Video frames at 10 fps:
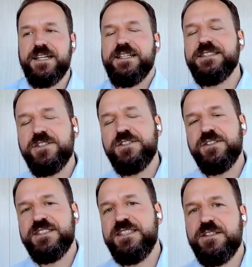he's also
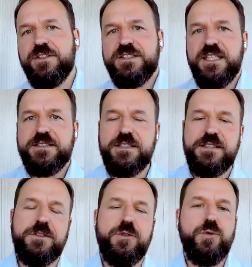a seasoned consultant
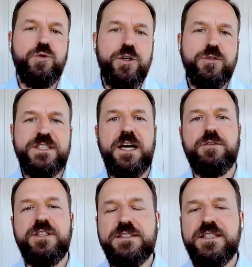who knows how
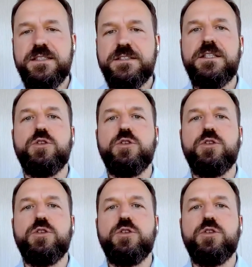these things